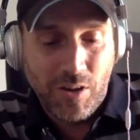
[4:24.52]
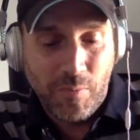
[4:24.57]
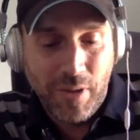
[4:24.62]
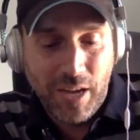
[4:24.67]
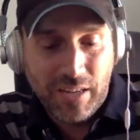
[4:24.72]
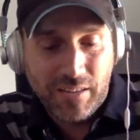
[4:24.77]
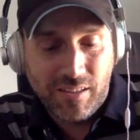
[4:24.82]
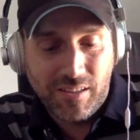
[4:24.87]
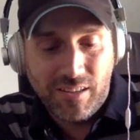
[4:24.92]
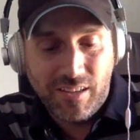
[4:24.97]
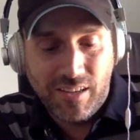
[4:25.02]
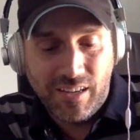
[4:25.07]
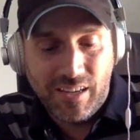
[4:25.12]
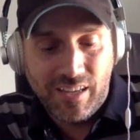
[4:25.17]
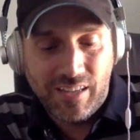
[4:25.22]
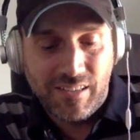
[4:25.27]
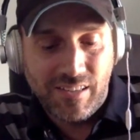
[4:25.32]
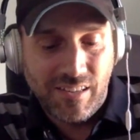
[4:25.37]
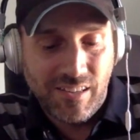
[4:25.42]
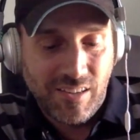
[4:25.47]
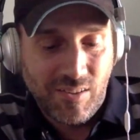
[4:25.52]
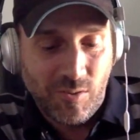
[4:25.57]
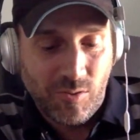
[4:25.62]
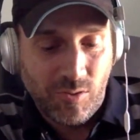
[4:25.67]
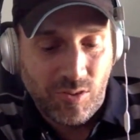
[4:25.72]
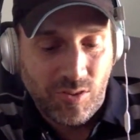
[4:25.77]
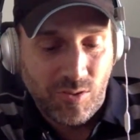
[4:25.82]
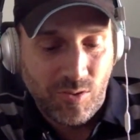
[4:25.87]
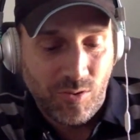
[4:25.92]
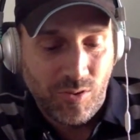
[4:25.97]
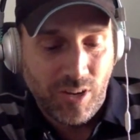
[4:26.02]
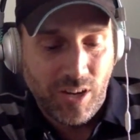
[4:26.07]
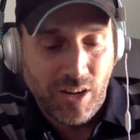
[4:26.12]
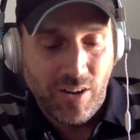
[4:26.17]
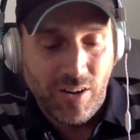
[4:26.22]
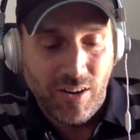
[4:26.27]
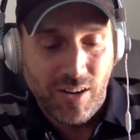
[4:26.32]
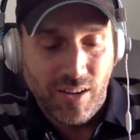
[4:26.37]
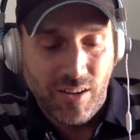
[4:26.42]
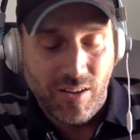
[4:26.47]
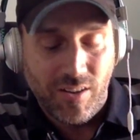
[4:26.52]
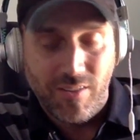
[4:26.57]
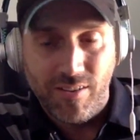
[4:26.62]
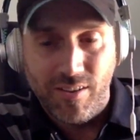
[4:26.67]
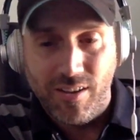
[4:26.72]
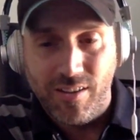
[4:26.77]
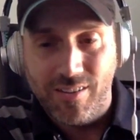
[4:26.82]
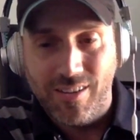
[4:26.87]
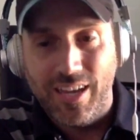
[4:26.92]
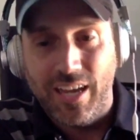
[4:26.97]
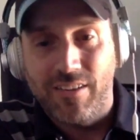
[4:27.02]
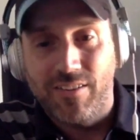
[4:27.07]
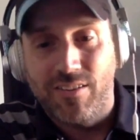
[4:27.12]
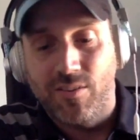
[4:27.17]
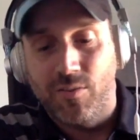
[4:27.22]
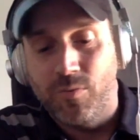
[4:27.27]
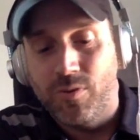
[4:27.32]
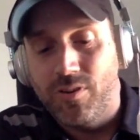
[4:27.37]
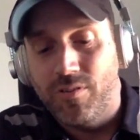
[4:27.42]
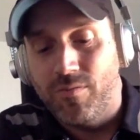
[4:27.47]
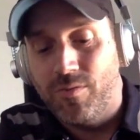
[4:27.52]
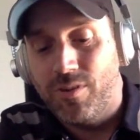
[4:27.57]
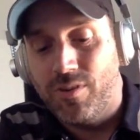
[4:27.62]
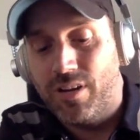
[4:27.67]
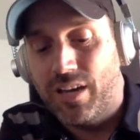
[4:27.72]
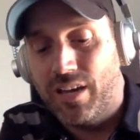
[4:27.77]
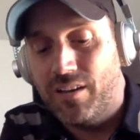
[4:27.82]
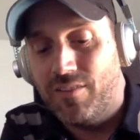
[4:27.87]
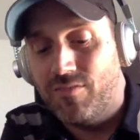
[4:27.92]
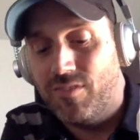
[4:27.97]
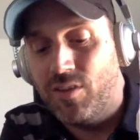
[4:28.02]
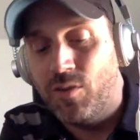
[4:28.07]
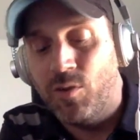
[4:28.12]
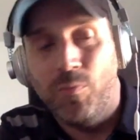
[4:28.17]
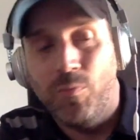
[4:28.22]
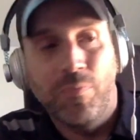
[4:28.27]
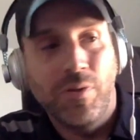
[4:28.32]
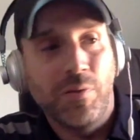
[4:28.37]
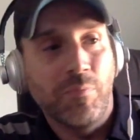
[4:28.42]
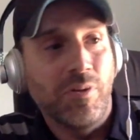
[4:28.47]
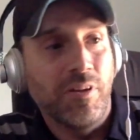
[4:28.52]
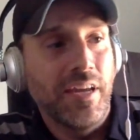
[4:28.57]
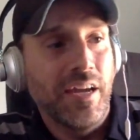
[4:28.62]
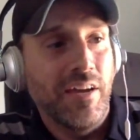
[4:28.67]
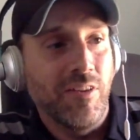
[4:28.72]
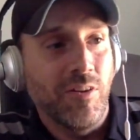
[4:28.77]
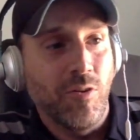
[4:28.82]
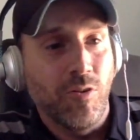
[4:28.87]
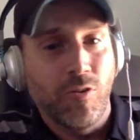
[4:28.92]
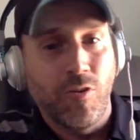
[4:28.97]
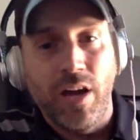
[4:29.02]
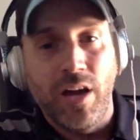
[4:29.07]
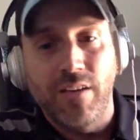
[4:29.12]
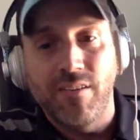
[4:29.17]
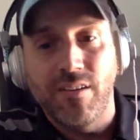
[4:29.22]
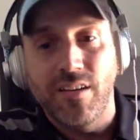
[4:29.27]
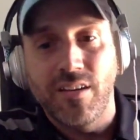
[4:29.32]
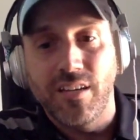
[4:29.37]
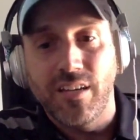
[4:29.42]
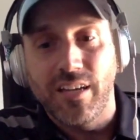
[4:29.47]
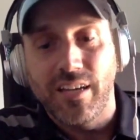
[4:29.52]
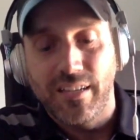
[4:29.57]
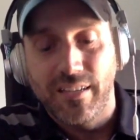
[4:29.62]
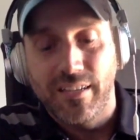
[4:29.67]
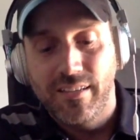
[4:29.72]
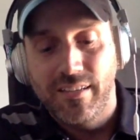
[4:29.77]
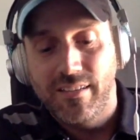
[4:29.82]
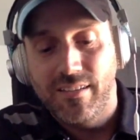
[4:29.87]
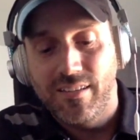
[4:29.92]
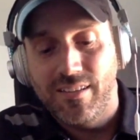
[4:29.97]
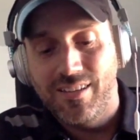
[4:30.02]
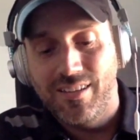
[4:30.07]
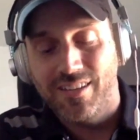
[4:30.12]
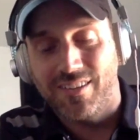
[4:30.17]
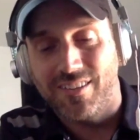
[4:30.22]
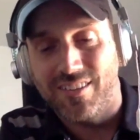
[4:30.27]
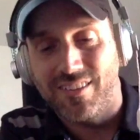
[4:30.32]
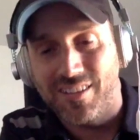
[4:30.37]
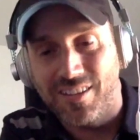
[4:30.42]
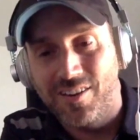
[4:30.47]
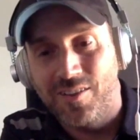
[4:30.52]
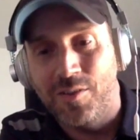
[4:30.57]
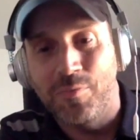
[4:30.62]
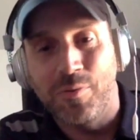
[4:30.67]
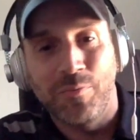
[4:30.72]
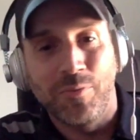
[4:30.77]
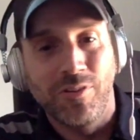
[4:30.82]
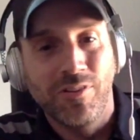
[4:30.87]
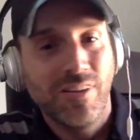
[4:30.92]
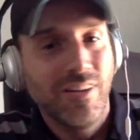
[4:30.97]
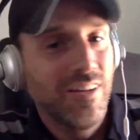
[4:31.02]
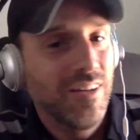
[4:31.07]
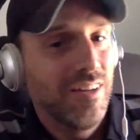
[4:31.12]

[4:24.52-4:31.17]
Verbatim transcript: go back to the uh, to the old school era. Uh, uh, yeah, so we're we're kind of the old people now, the old crotchety uh, security people.